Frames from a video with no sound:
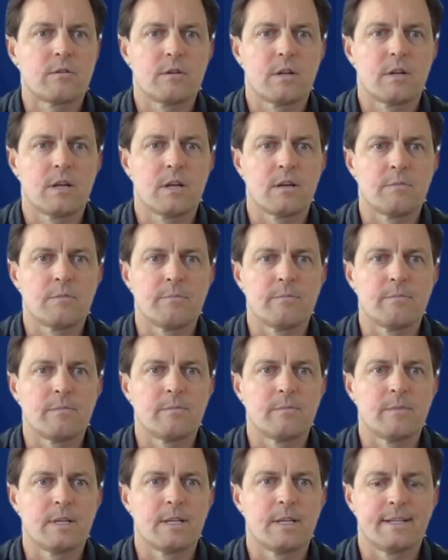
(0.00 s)

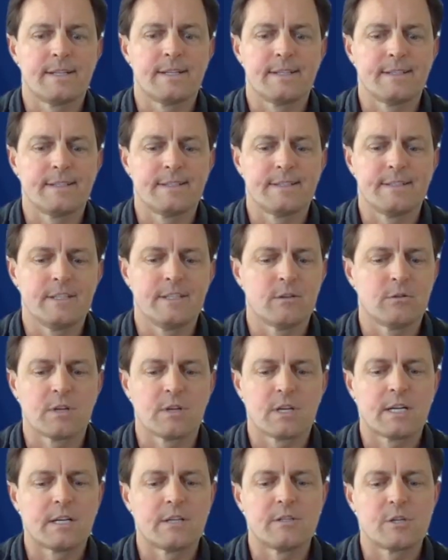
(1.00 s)
you know, the
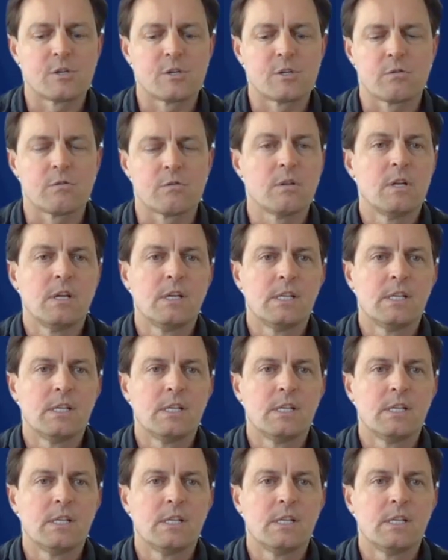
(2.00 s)
kind of digital